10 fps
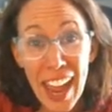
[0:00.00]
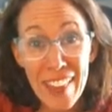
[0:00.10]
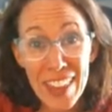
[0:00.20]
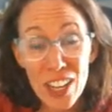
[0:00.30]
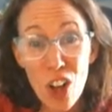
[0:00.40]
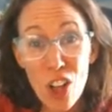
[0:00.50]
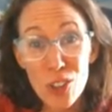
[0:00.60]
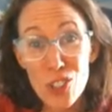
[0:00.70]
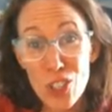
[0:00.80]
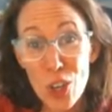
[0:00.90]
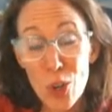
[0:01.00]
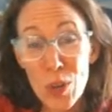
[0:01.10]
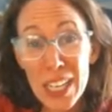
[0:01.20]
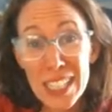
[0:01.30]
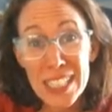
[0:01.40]
and then also
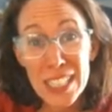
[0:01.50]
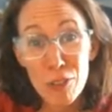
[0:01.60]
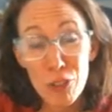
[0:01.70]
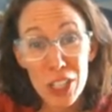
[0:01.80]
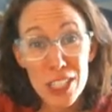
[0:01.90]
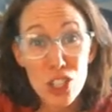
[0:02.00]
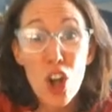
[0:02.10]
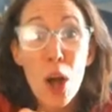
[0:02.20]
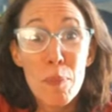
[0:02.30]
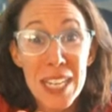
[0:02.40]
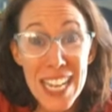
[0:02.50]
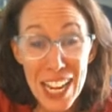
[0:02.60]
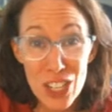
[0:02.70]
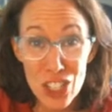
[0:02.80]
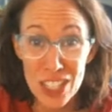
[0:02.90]
different
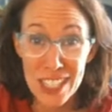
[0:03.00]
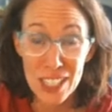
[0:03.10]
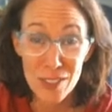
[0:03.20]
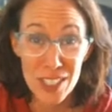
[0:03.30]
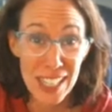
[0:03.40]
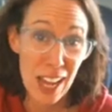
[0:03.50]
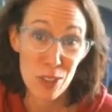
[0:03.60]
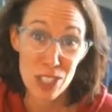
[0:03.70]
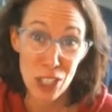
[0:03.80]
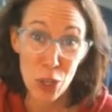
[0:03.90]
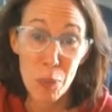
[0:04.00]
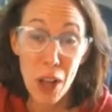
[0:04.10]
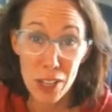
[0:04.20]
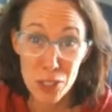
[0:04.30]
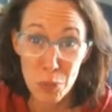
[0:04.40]
combinations of sounds that are
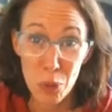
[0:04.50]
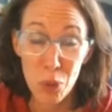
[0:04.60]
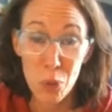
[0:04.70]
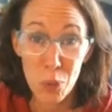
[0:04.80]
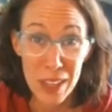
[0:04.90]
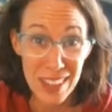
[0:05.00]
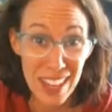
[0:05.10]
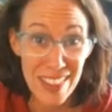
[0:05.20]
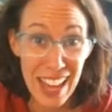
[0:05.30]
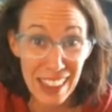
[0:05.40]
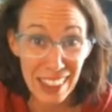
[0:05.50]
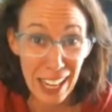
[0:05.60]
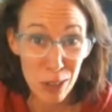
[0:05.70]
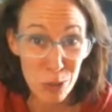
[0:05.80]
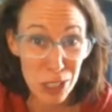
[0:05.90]
possible within that
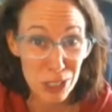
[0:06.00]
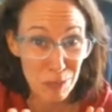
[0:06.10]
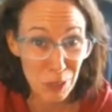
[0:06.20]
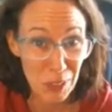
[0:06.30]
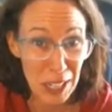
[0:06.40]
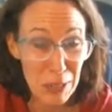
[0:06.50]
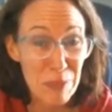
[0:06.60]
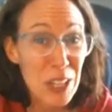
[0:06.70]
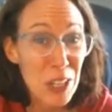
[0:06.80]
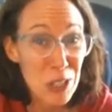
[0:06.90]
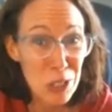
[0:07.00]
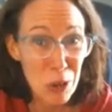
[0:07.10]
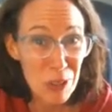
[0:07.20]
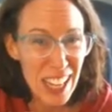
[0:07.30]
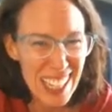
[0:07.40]
language. Okay,
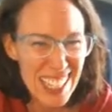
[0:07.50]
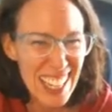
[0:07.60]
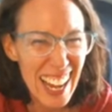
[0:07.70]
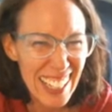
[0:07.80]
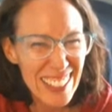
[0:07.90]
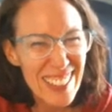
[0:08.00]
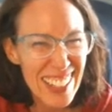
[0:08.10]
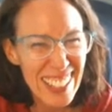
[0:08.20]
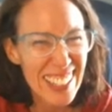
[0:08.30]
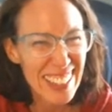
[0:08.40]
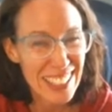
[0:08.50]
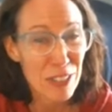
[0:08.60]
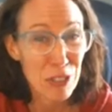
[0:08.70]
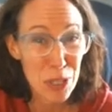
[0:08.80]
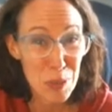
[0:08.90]
so that's kind of the
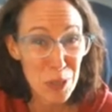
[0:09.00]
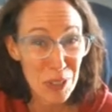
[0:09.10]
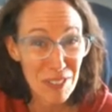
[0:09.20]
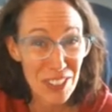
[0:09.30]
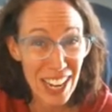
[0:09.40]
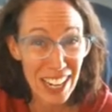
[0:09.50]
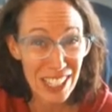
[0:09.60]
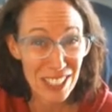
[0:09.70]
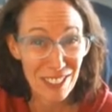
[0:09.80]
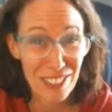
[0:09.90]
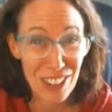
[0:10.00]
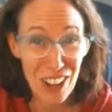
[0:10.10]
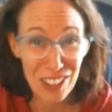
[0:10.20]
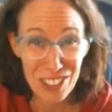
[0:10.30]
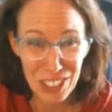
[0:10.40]
difference between phonetics and
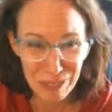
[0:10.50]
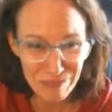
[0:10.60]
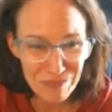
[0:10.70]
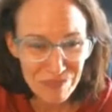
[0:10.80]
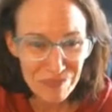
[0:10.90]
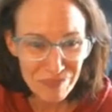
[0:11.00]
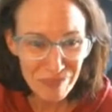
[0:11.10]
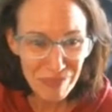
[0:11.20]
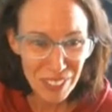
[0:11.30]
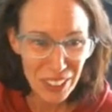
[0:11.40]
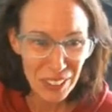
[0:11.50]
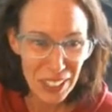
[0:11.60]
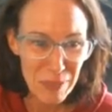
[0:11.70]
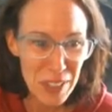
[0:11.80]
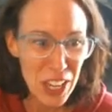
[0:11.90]
phonology.
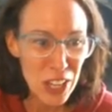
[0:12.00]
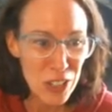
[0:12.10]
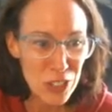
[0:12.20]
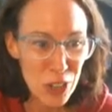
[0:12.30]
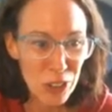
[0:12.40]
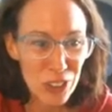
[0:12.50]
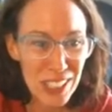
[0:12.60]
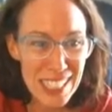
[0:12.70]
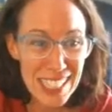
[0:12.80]
Okay, so you can